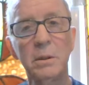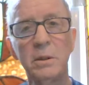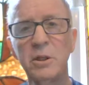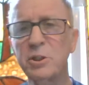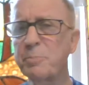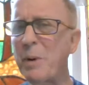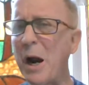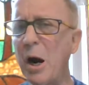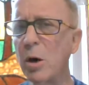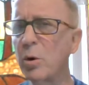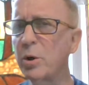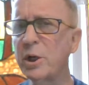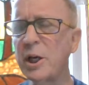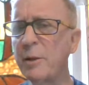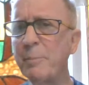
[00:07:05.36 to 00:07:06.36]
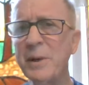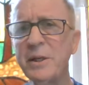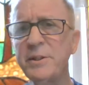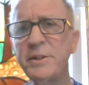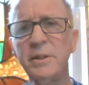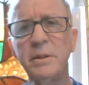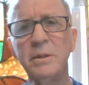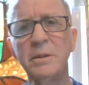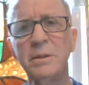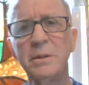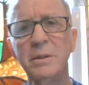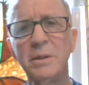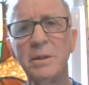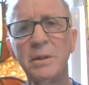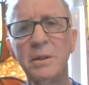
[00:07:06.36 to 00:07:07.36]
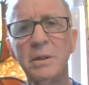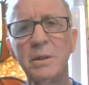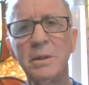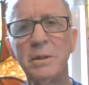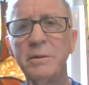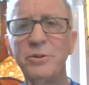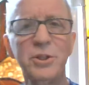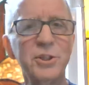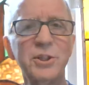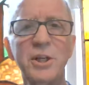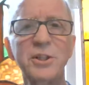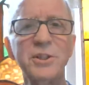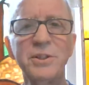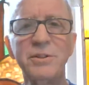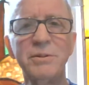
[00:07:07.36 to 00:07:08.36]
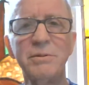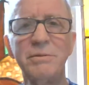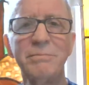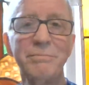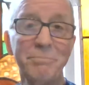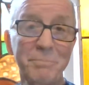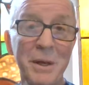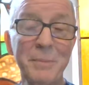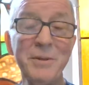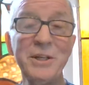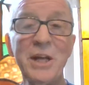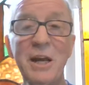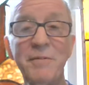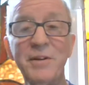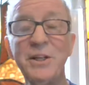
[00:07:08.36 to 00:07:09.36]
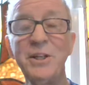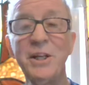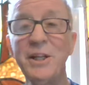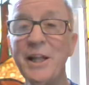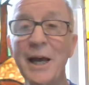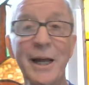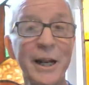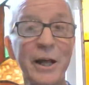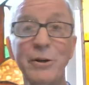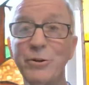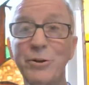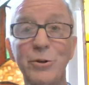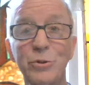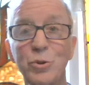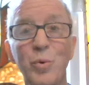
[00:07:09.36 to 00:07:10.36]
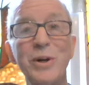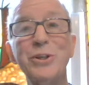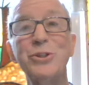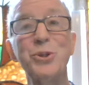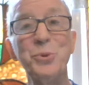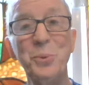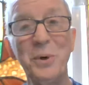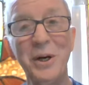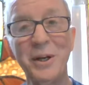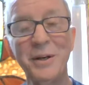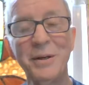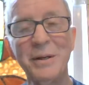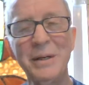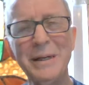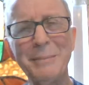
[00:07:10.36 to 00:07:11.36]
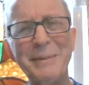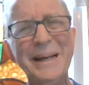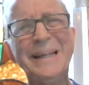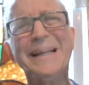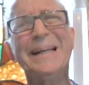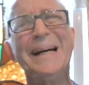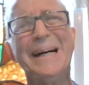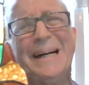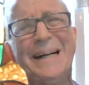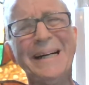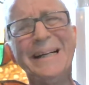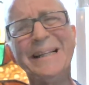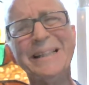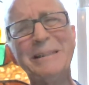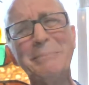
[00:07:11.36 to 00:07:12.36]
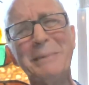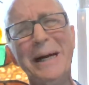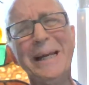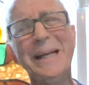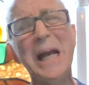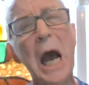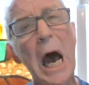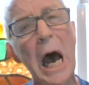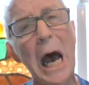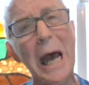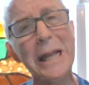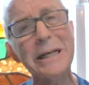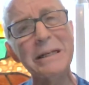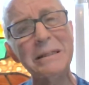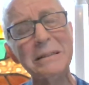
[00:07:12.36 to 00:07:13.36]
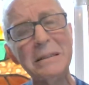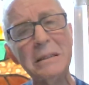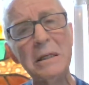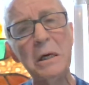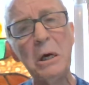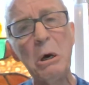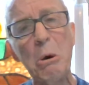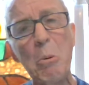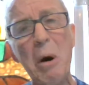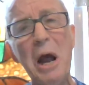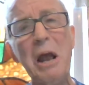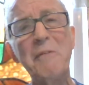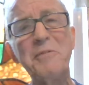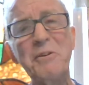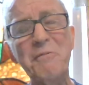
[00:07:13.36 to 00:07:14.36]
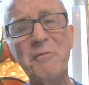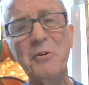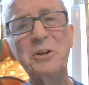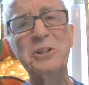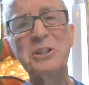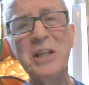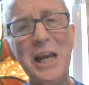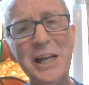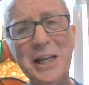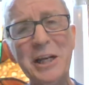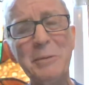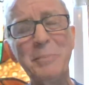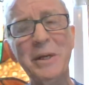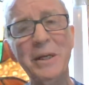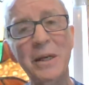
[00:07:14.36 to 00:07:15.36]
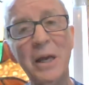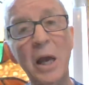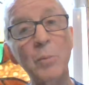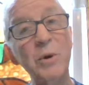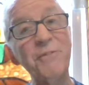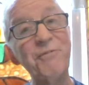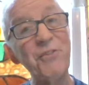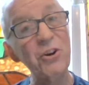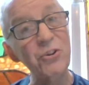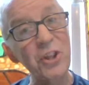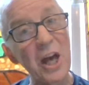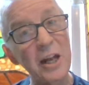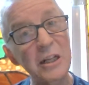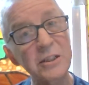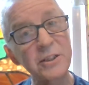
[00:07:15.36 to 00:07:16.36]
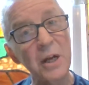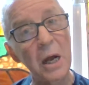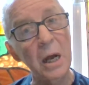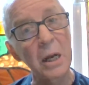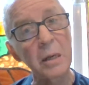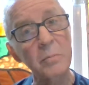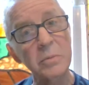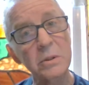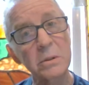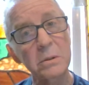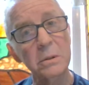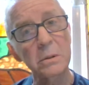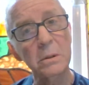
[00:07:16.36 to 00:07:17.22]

There's power in lamenting, just as maybe David did that. I don't know. 22:1. My God, why have you forsaken me? And we feel that at times.